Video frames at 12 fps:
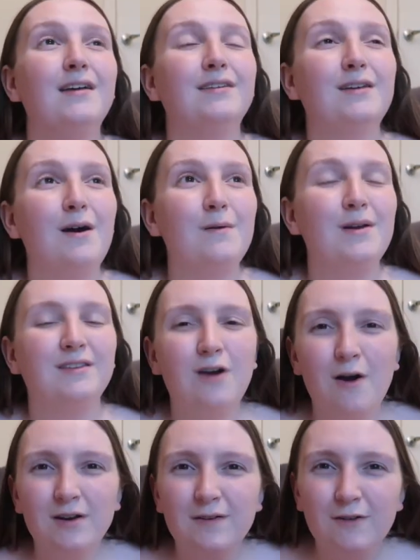So it's
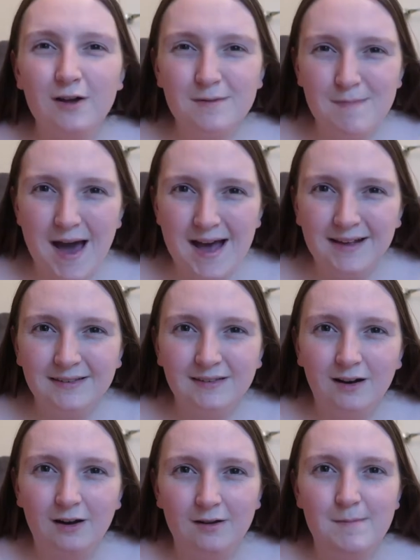kind of like M E S,
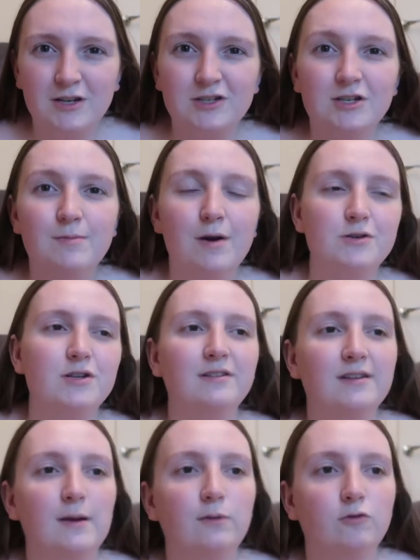like the Managing Emotion
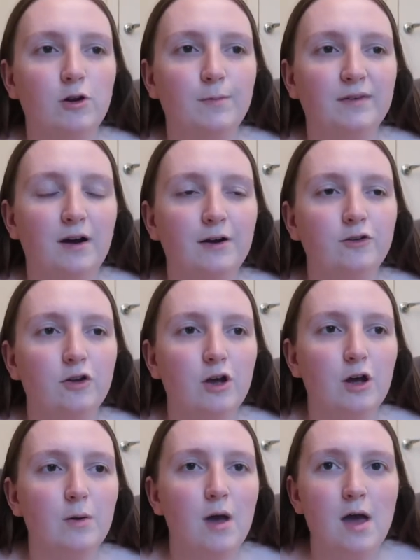Skills groups that I
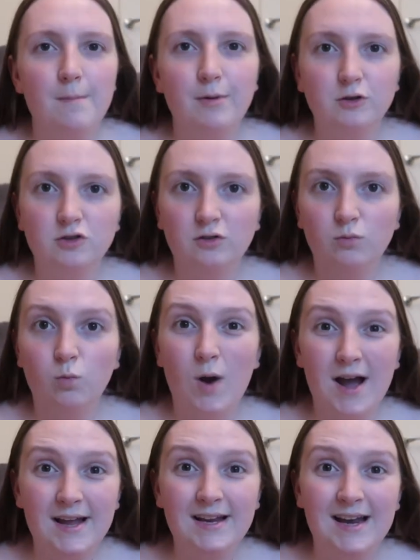do, but just
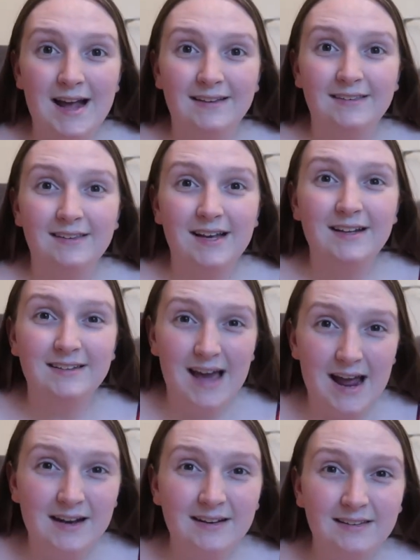way less
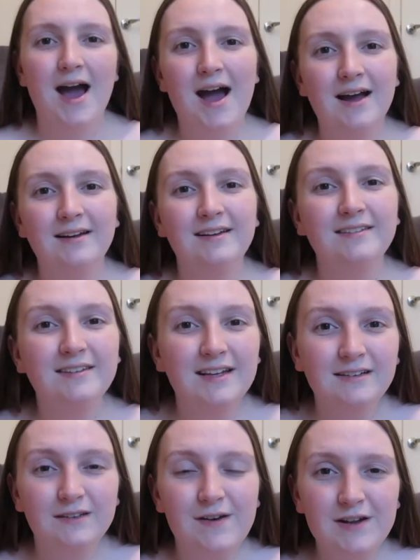intense. And it's an
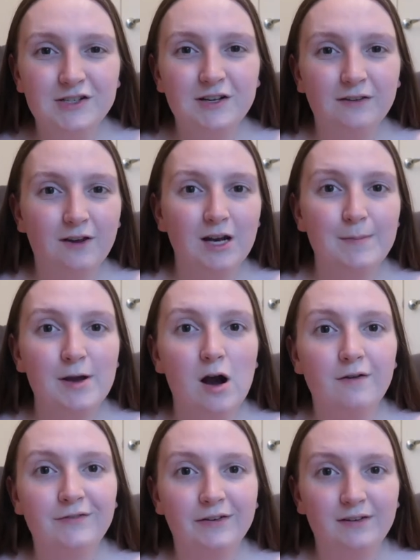intervention that's going to be
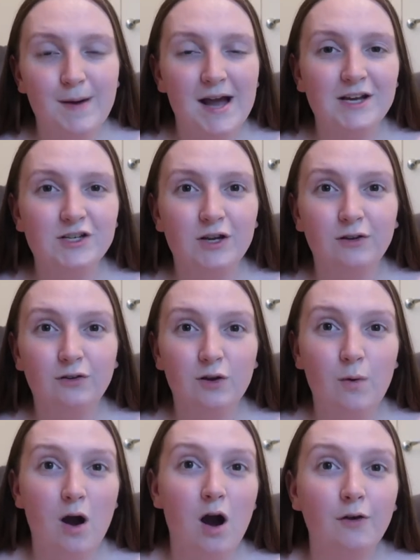offered to patients
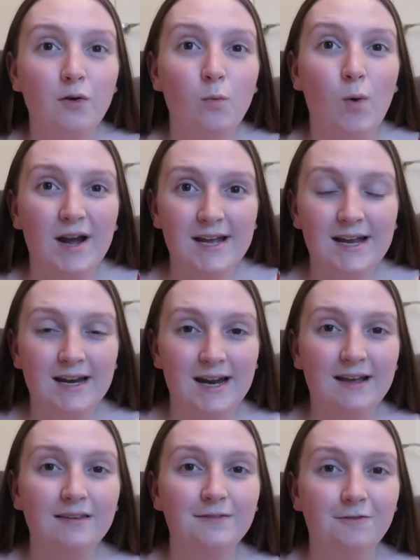who are on the waiting
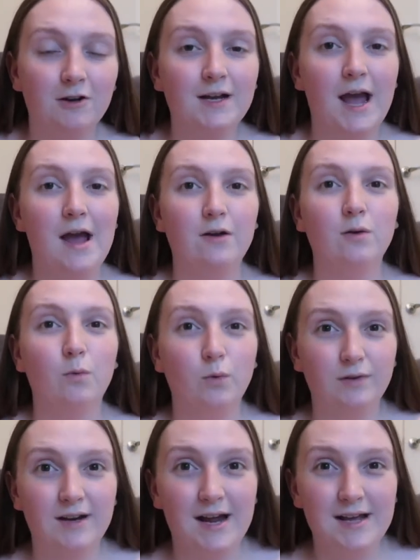list for a care
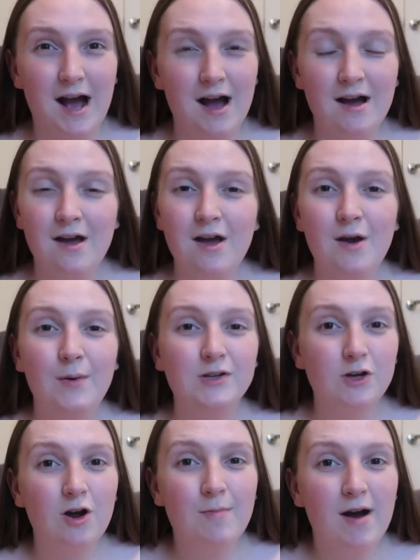coordinator,
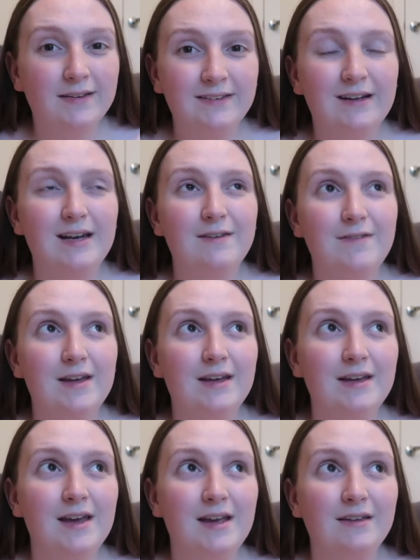which I personally
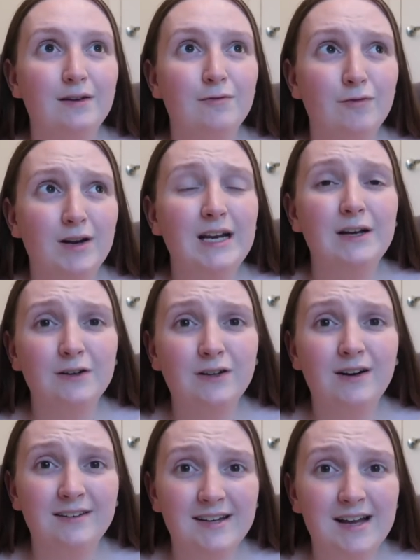think is a really good
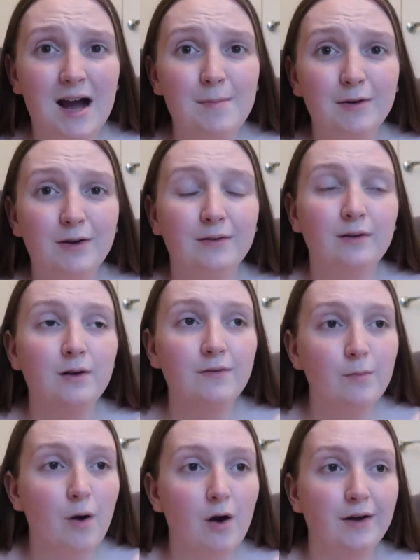idea because
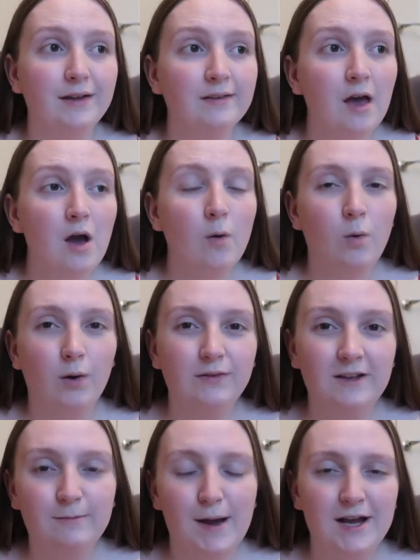otherwise, whilst
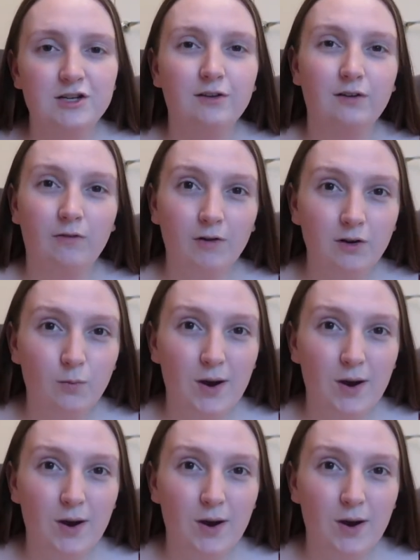these patients are on the